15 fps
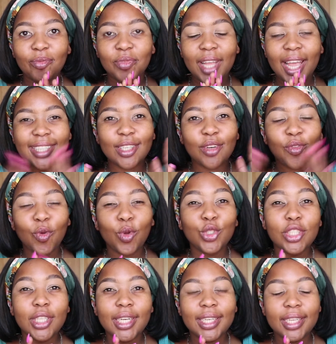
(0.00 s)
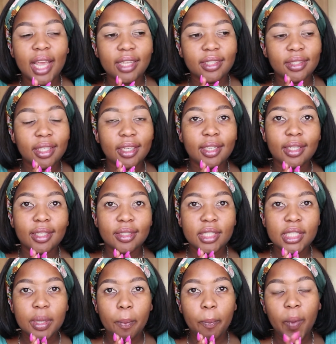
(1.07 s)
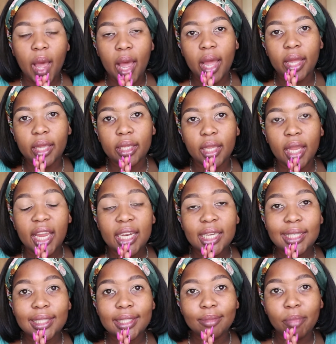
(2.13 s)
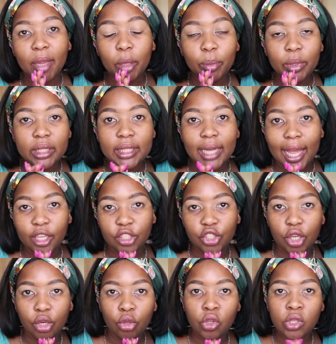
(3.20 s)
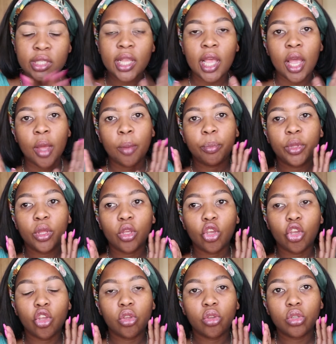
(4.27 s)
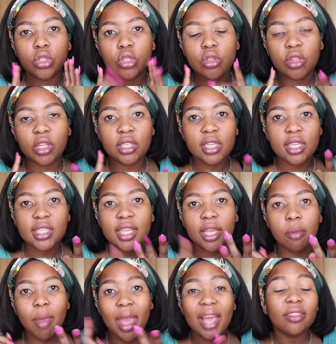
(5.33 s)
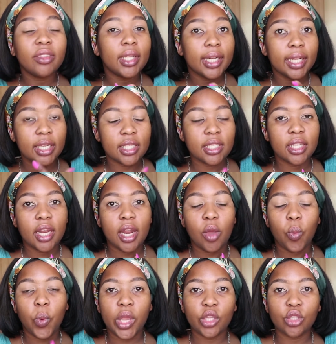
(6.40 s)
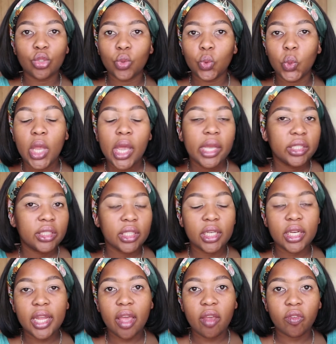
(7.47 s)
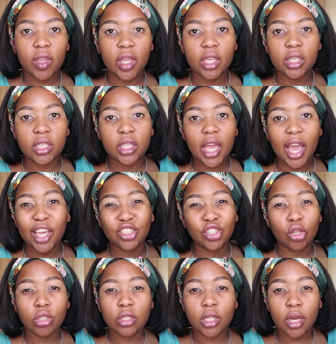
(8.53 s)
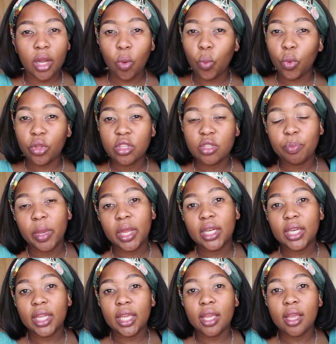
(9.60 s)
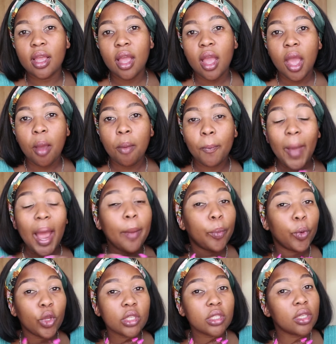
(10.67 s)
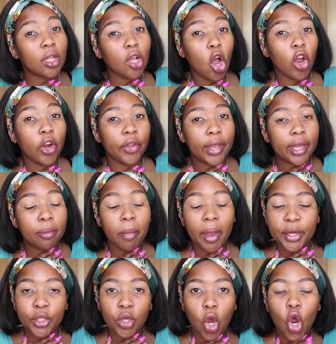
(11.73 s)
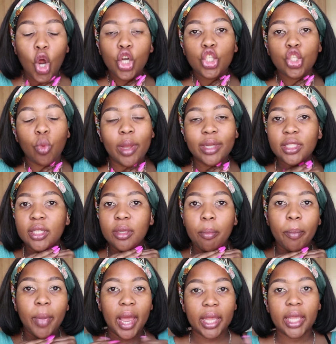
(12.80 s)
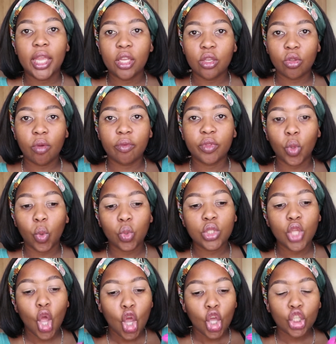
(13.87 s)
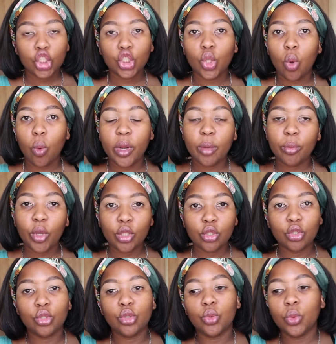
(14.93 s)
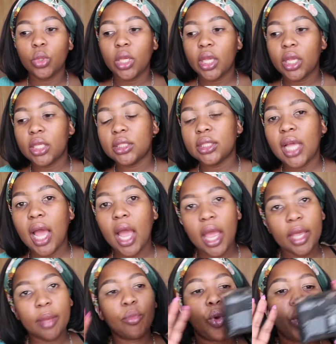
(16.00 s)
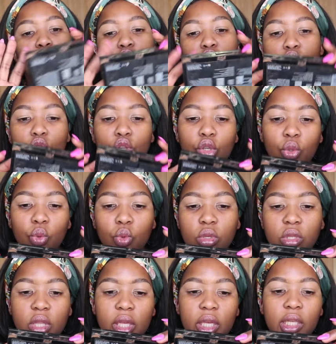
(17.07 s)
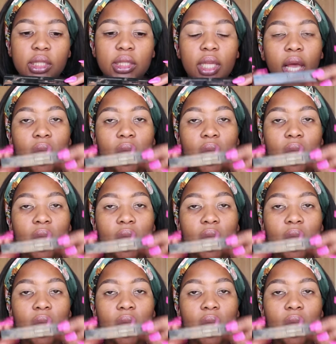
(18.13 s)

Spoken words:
Guys, unfortunately I didn't buy any Maybelline eyeshadows because the Discam and the clicks that I went to didn't have any eyeshadows that are worth spending my personal hard-earned money on, so I didn't buy any of those. So what I'm going to do is I am going to use this